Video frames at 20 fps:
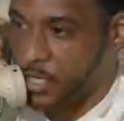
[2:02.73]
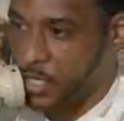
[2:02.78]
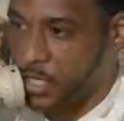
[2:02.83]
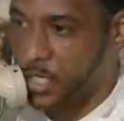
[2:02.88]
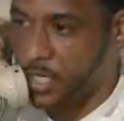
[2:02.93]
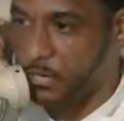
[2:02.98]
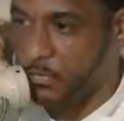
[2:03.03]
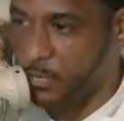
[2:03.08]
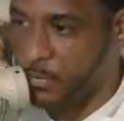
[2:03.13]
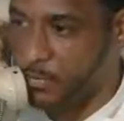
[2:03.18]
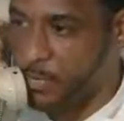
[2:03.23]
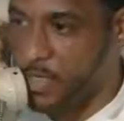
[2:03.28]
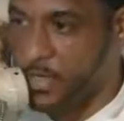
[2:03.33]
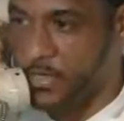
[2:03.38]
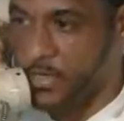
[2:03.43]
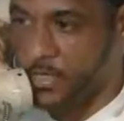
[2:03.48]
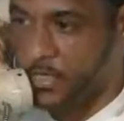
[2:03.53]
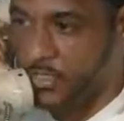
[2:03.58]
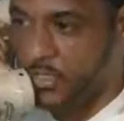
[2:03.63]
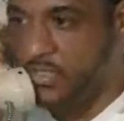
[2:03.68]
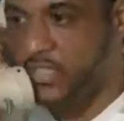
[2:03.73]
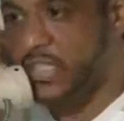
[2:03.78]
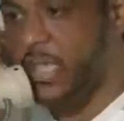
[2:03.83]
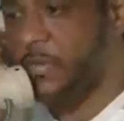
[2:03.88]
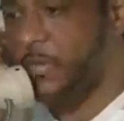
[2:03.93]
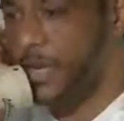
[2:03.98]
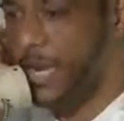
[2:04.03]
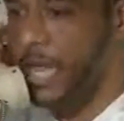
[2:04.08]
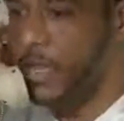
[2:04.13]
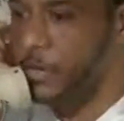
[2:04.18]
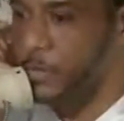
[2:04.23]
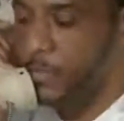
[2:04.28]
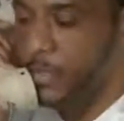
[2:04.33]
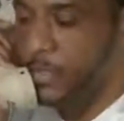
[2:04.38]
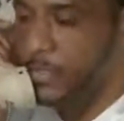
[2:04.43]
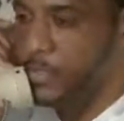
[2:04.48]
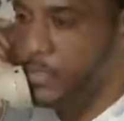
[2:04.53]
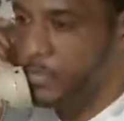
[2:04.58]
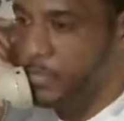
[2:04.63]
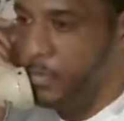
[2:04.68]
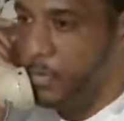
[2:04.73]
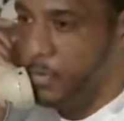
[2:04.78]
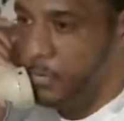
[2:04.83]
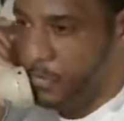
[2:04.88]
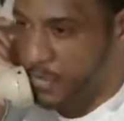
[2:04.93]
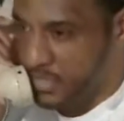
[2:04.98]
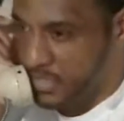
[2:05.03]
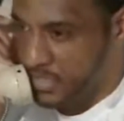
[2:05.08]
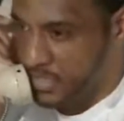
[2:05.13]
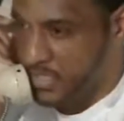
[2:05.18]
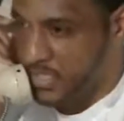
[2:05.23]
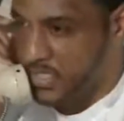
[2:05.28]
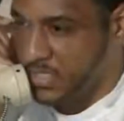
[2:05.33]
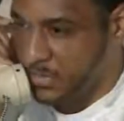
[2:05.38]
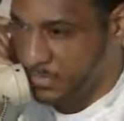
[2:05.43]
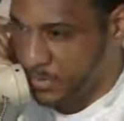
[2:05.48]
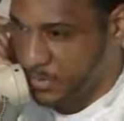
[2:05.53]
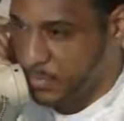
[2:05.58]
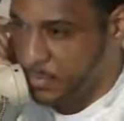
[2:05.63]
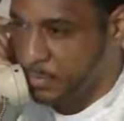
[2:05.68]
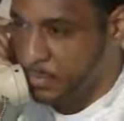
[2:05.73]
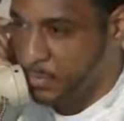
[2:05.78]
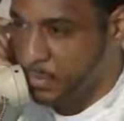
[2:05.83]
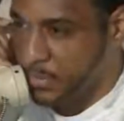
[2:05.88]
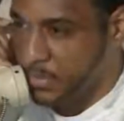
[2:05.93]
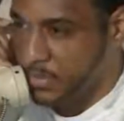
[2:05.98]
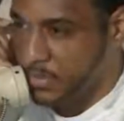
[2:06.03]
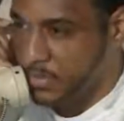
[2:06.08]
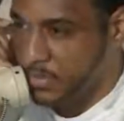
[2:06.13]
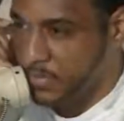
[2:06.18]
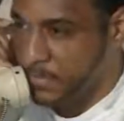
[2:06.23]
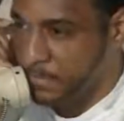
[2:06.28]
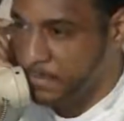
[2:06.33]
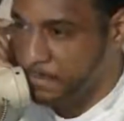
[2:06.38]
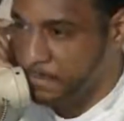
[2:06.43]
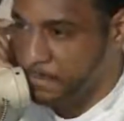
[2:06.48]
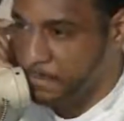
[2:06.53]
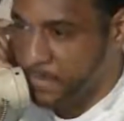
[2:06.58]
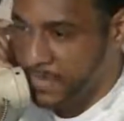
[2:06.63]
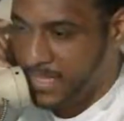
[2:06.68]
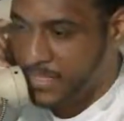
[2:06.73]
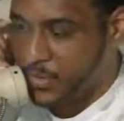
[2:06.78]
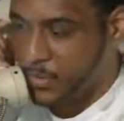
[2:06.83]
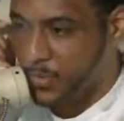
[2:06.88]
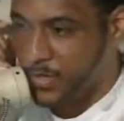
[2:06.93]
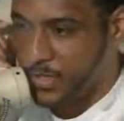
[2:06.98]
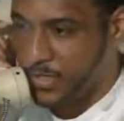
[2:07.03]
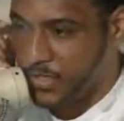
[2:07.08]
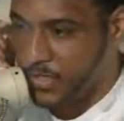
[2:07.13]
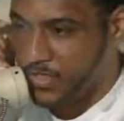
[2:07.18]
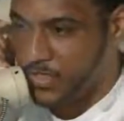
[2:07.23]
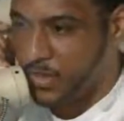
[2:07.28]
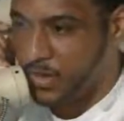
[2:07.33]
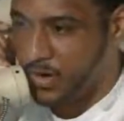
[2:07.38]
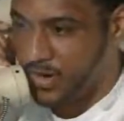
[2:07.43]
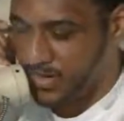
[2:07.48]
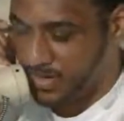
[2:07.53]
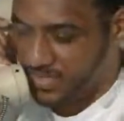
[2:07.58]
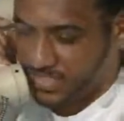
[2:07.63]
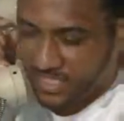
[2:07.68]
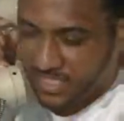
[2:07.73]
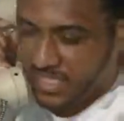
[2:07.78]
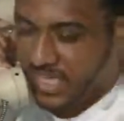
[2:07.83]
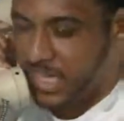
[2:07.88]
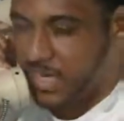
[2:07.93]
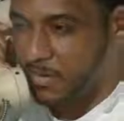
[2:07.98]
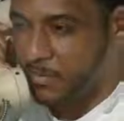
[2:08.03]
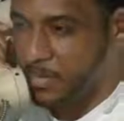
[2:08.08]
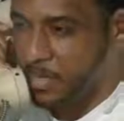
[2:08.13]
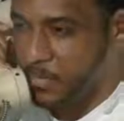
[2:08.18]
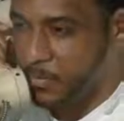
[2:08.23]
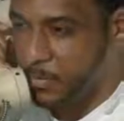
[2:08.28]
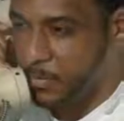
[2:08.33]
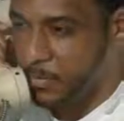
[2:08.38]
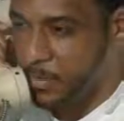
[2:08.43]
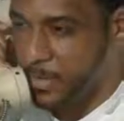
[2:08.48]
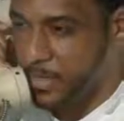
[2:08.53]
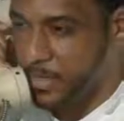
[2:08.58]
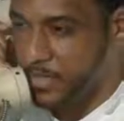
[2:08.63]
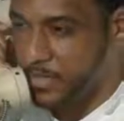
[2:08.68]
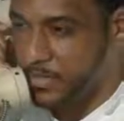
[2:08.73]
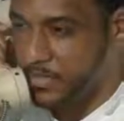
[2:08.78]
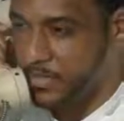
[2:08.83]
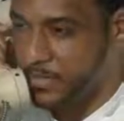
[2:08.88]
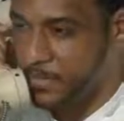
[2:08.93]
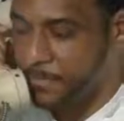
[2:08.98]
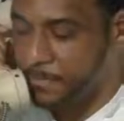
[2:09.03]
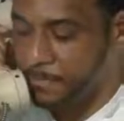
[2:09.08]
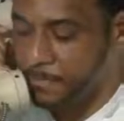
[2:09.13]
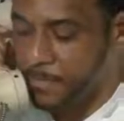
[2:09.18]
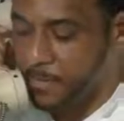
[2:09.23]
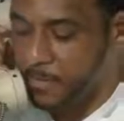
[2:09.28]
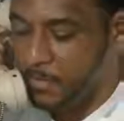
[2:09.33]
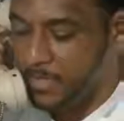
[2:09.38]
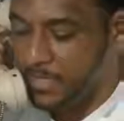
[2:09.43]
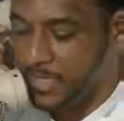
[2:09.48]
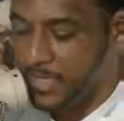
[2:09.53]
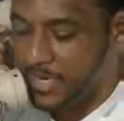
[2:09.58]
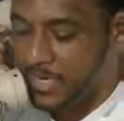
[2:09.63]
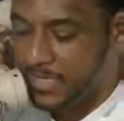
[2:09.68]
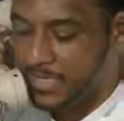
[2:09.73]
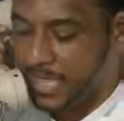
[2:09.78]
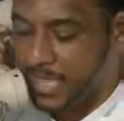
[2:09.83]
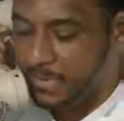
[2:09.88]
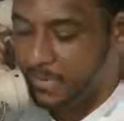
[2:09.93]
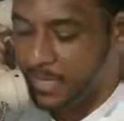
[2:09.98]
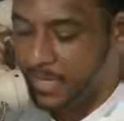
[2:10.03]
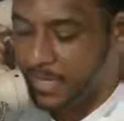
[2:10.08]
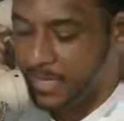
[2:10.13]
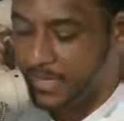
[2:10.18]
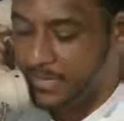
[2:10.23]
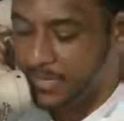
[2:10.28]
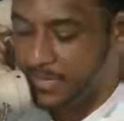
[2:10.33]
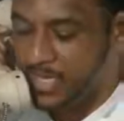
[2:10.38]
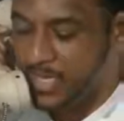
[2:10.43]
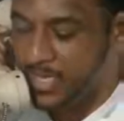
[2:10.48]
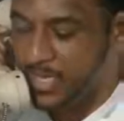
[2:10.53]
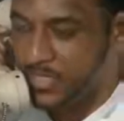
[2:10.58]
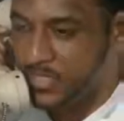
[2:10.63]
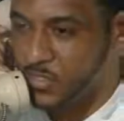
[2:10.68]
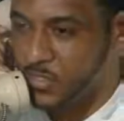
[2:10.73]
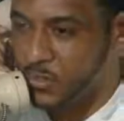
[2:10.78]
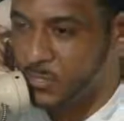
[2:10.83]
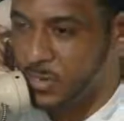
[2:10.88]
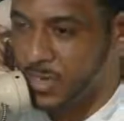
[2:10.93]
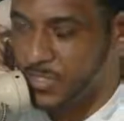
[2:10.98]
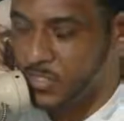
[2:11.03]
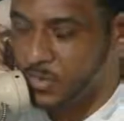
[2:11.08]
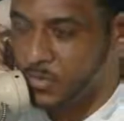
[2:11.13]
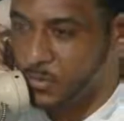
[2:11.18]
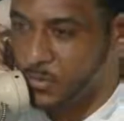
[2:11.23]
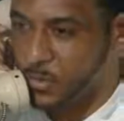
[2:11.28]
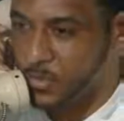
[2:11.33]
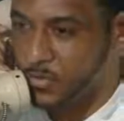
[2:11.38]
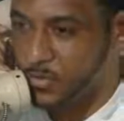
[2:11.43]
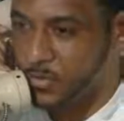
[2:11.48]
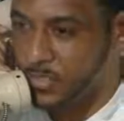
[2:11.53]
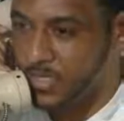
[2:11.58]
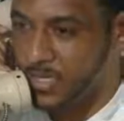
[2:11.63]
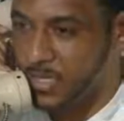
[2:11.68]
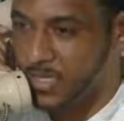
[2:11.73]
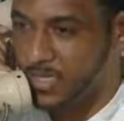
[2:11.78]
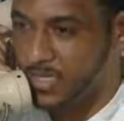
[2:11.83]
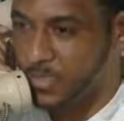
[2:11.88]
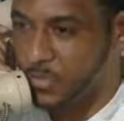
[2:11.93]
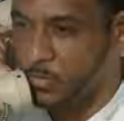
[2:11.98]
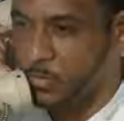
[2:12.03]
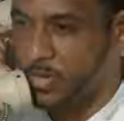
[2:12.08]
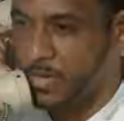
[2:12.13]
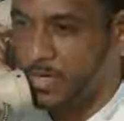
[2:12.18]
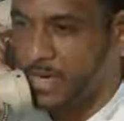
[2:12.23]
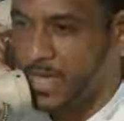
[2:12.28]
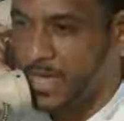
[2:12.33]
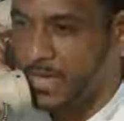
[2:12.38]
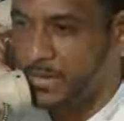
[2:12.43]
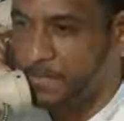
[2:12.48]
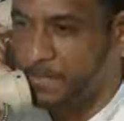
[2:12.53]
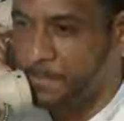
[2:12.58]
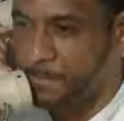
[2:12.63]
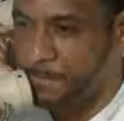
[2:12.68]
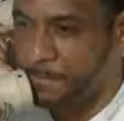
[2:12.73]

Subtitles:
young and rebellious, you say, well, I don't want to support what the system supports. That's where it started, just kind of being rebellious. But then as I began to get into my spiritual studies and whatnot,